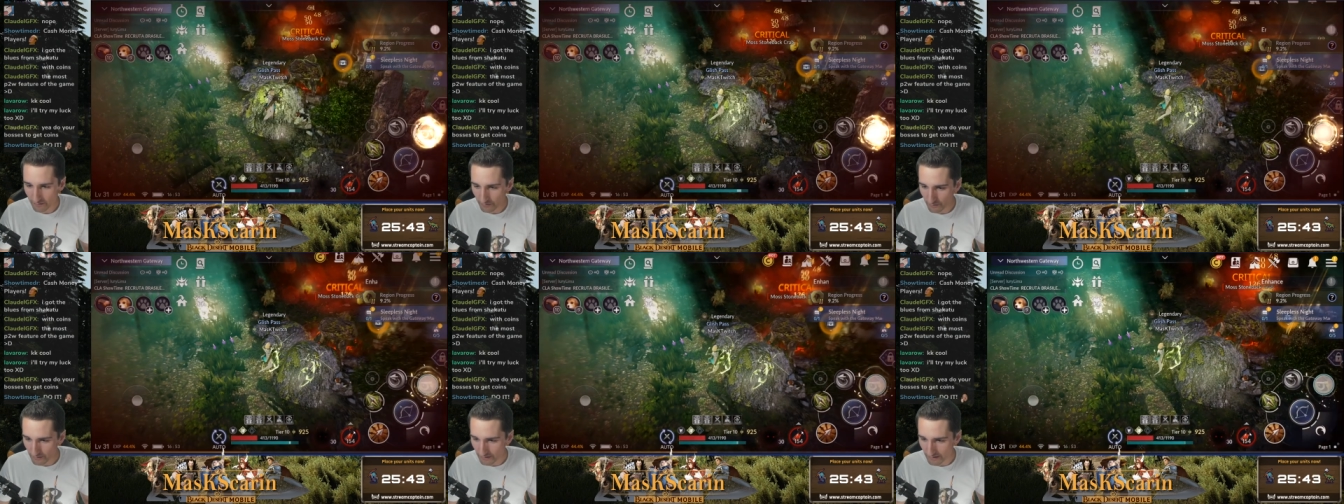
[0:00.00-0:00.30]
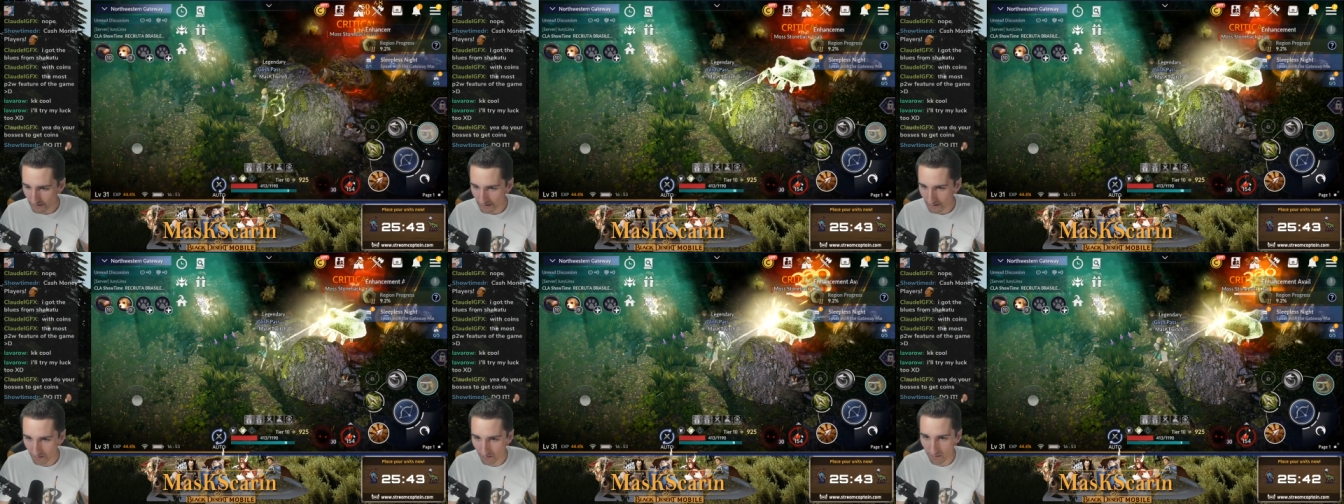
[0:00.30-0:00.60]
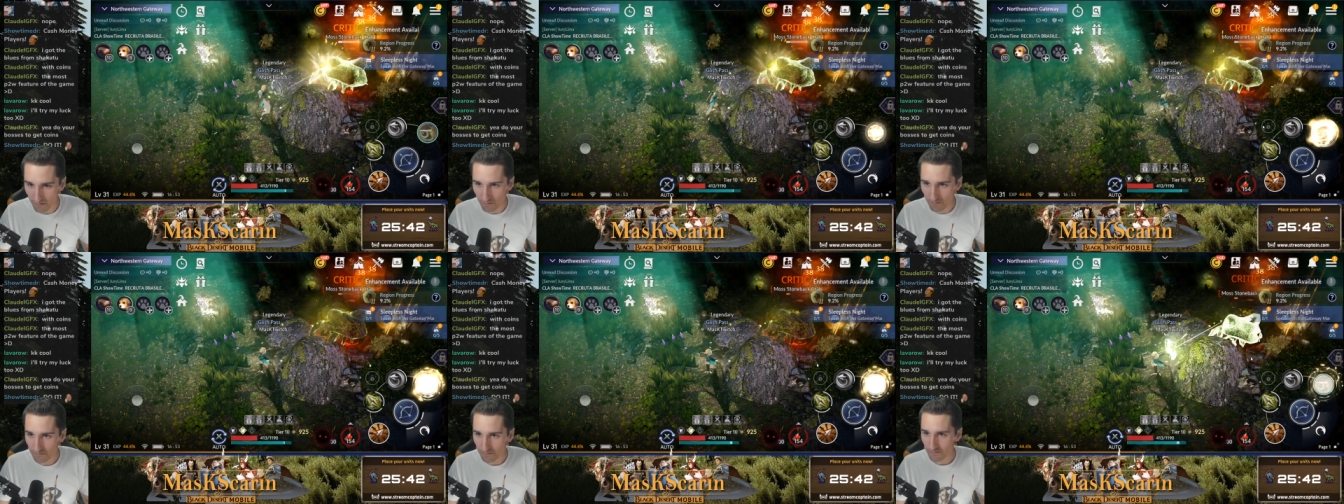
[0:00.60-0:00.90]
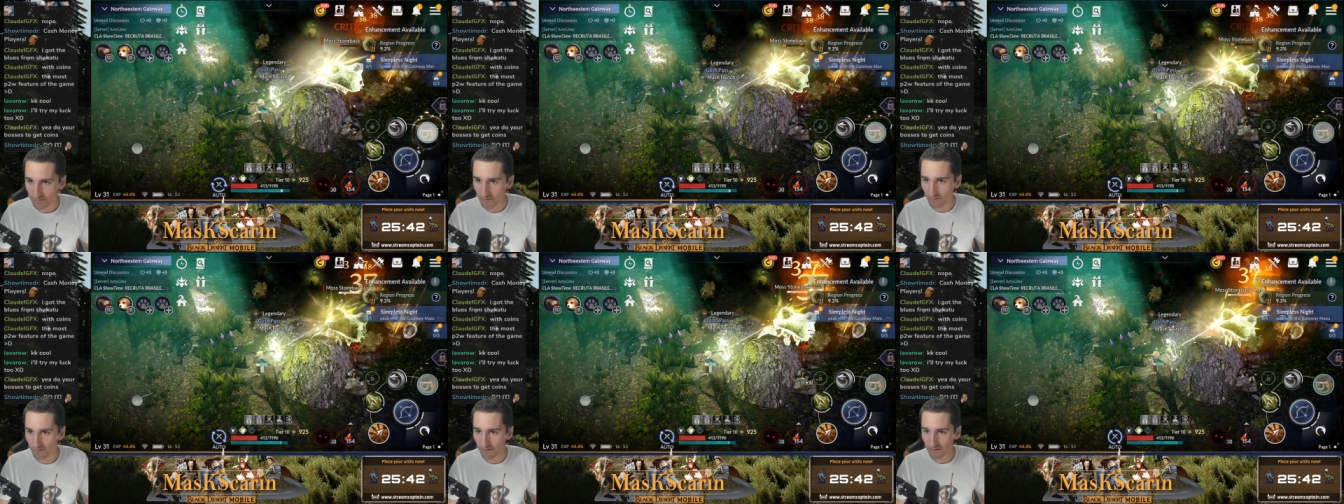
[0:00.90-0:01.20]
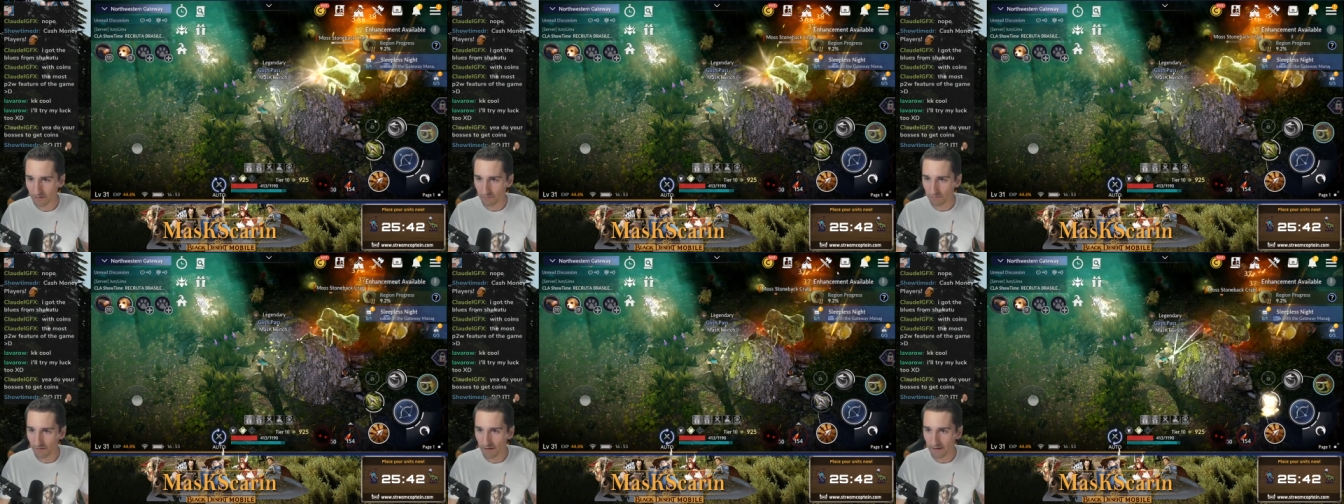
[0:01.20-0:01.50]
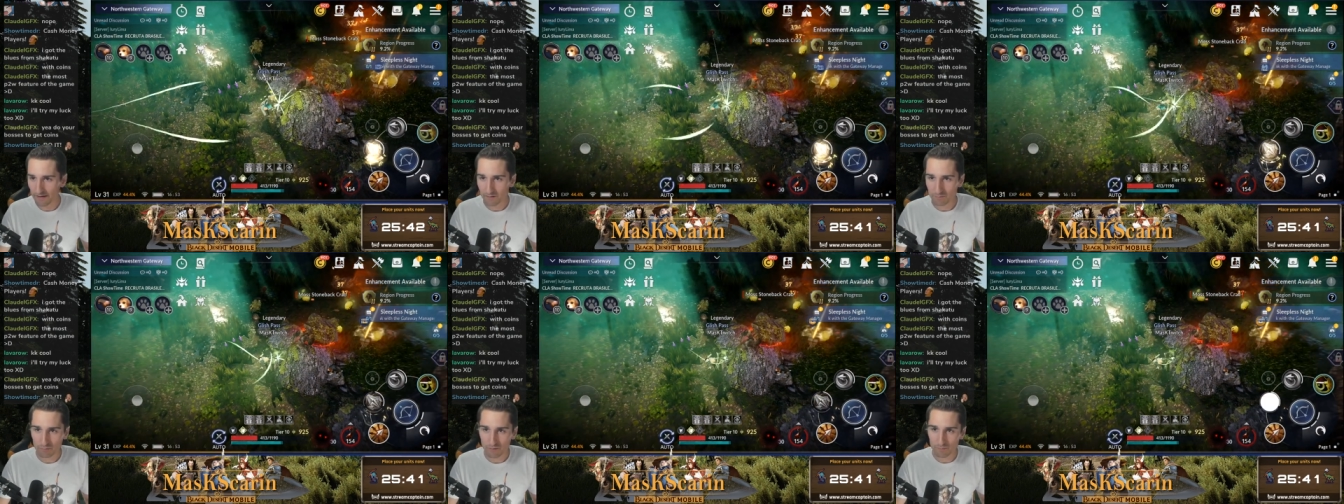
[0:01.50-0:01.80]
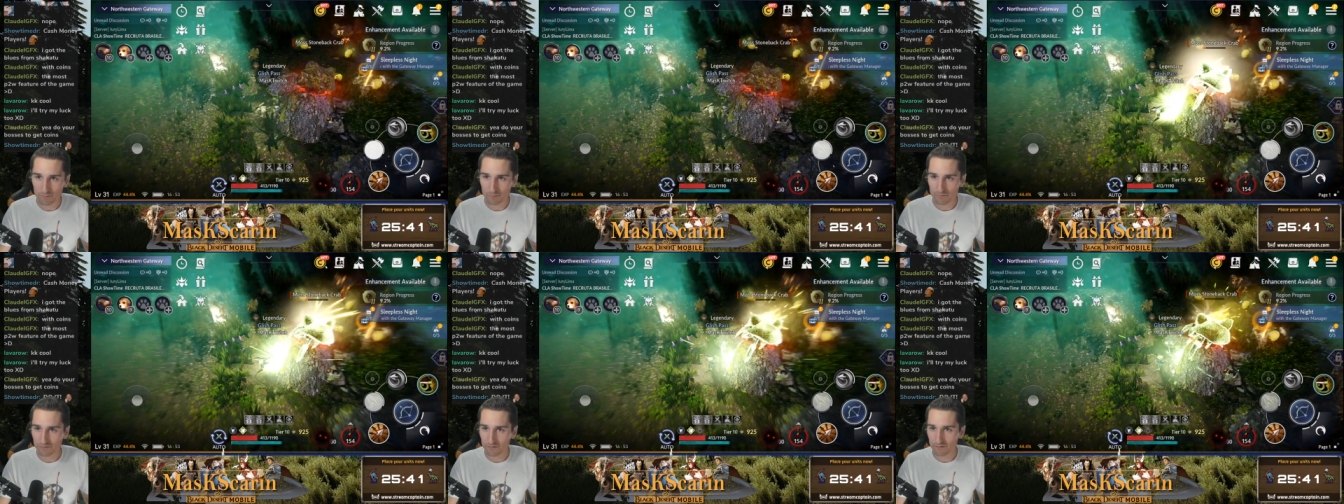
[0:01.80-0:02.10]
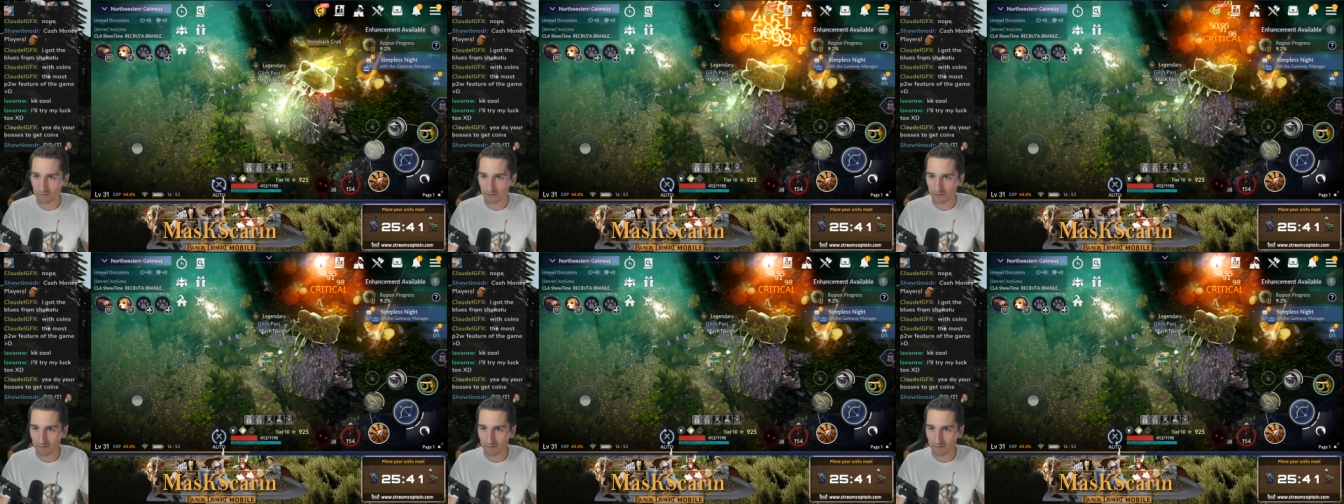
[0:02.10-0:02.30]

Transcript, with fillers: screen? Hello. Okay, you're fighting people. You